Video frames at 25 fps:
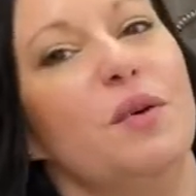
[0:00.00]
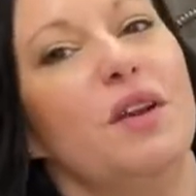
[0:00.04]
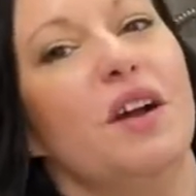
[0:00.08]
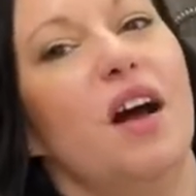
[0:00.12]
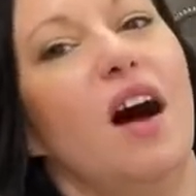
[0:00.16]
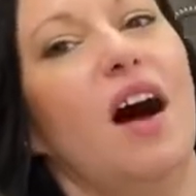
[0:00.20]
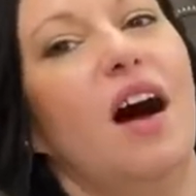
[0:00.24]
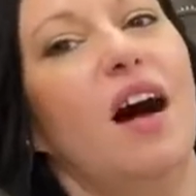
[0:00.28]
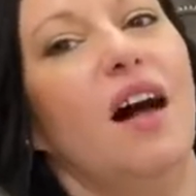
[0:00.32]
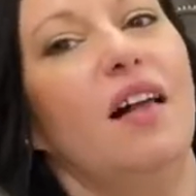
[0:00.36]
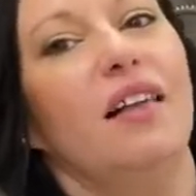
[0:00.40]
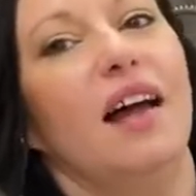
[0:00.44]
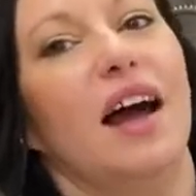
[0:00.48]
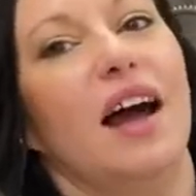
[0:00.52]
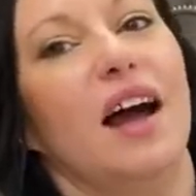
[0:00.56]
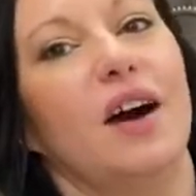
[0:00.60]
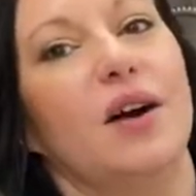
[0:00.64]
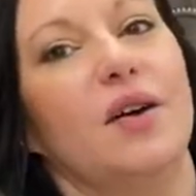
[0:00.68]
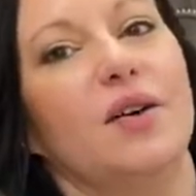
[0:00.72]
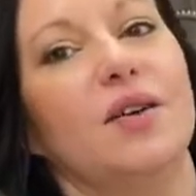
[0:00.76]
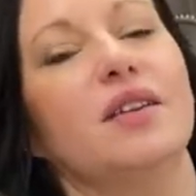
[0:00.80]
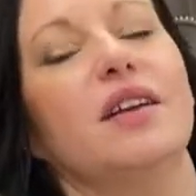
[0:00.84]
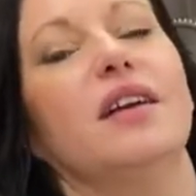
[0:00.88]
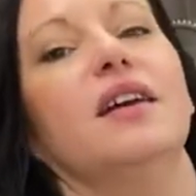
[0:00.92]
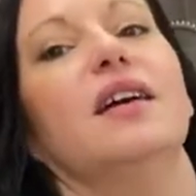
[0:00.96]
all
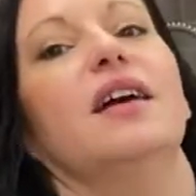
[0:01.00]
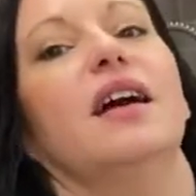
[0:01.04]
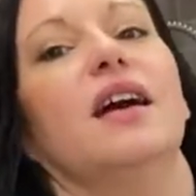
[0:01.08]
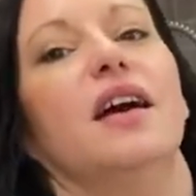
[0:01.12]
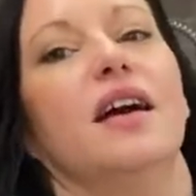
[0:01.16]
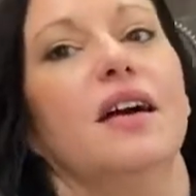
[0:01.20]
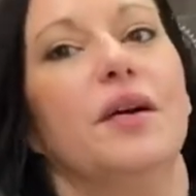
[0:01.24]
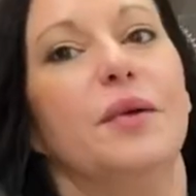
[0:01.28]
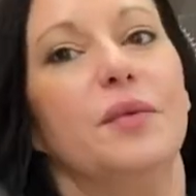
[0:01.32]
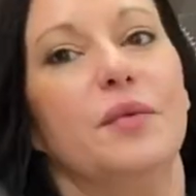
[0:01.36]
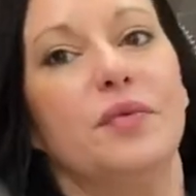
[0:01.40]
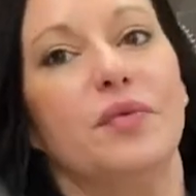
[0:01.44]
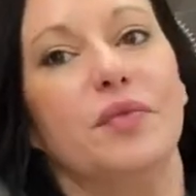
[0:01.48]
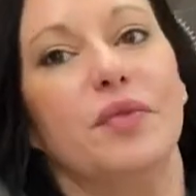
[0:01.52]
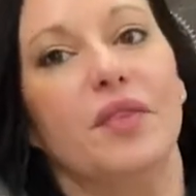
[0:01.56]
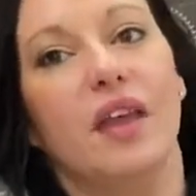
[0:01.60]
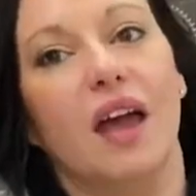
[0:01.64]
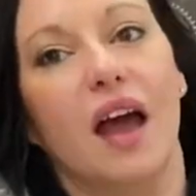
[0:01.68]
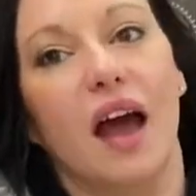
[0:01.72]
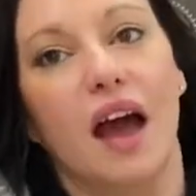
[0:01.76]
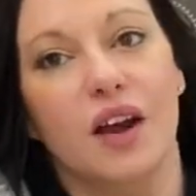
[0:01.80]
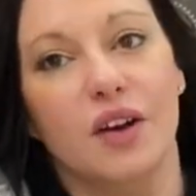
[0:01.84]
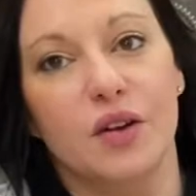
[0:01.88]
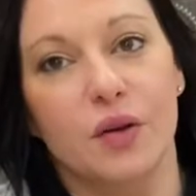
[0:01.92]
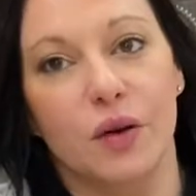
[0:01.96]
out
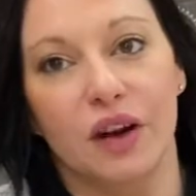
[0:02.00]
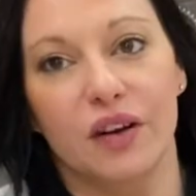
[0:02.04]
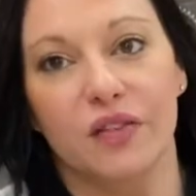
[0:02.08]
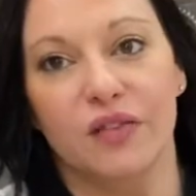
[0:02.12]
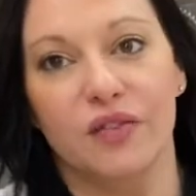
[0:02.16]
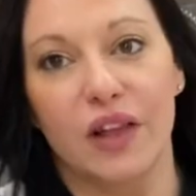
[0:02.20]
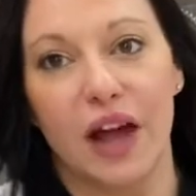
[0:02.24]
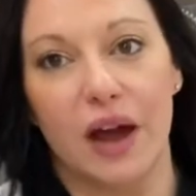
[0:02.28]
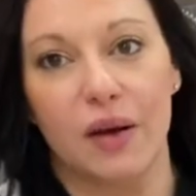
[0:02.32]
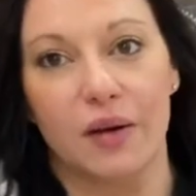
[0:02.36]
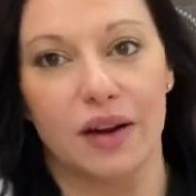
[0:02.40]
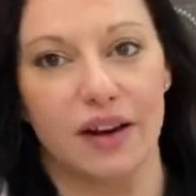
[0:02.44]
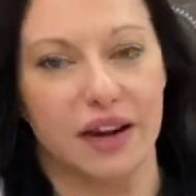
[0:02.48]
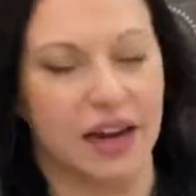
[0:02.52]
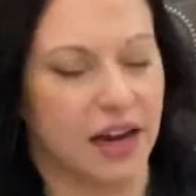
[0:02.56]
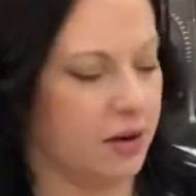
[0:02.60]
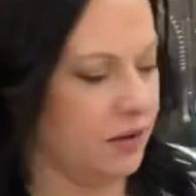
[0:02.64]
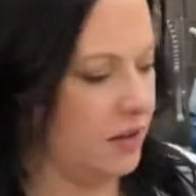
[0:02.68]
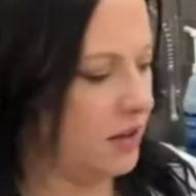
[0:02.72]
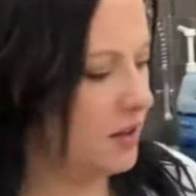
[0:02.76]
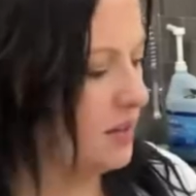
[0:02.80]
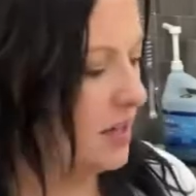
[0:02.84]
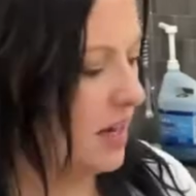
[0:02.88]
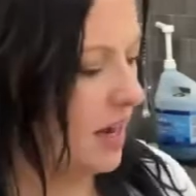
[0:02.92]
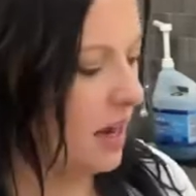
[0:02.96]
onto our floured
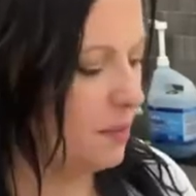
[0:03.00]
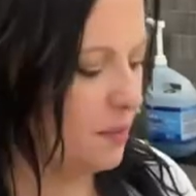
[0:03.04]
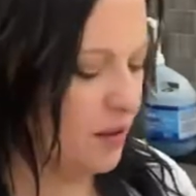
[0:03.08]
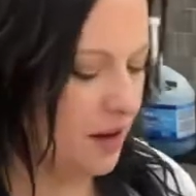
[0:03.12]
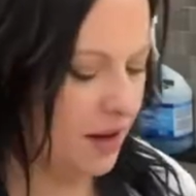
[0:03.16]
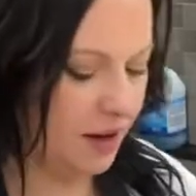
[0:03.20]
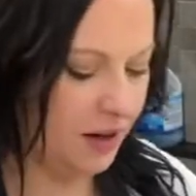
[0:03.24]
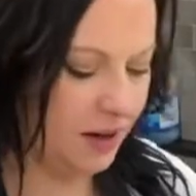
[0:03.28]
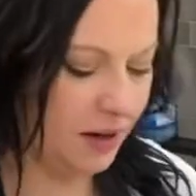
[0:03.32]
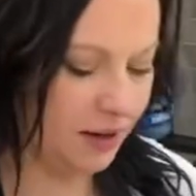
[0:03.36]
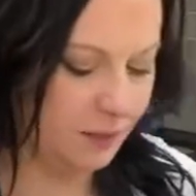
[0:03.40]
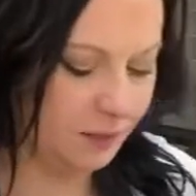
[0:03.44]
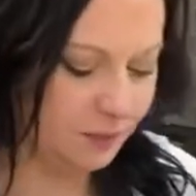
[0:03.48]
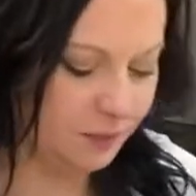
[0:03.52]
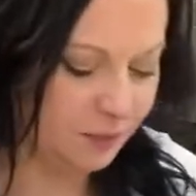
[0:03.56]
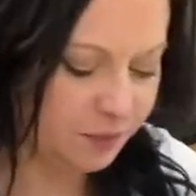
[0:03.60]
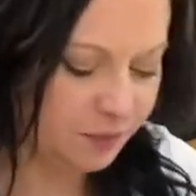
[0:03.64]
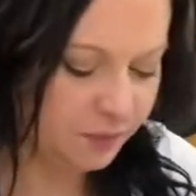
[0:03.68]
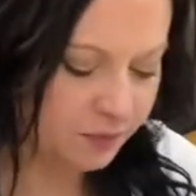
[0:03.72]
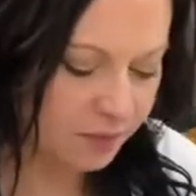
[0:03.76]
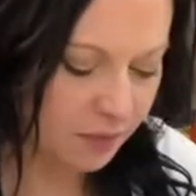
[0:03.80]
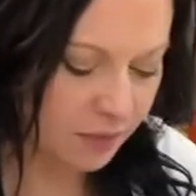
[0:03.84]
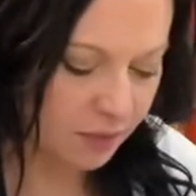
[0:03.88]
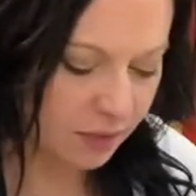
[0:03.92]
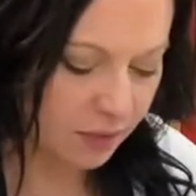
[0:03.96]
countertop here.
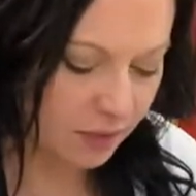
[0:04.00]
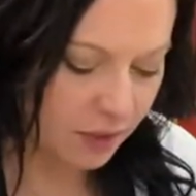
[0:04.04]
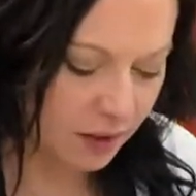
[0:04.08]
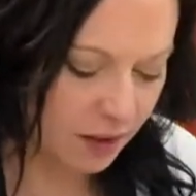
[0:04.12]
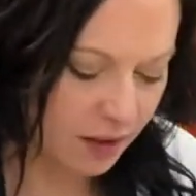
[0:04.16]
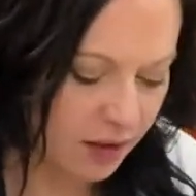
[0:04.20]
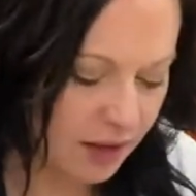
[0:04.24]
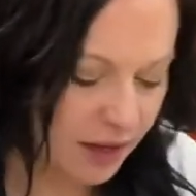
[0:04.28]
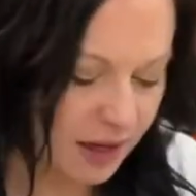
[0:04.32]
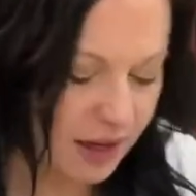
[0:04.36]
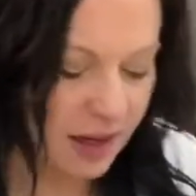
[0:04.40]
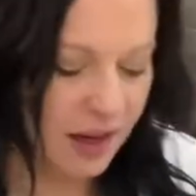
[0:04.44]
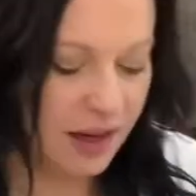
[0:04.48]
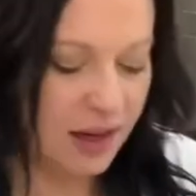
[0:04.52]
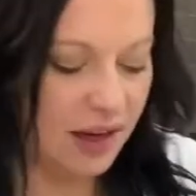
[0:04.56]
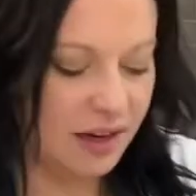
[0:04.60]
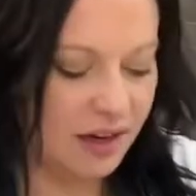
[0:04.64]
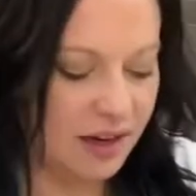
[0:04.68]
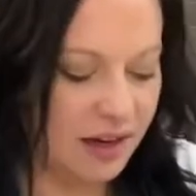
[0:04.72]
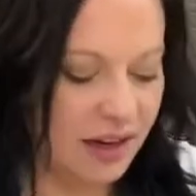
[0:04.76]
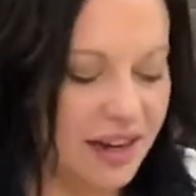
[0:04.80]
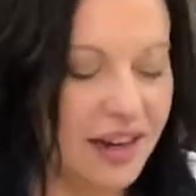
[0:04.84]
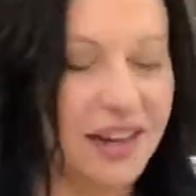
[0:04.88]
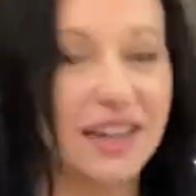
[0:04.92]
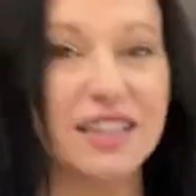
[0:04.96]
And
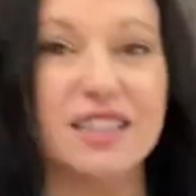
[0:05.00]
it is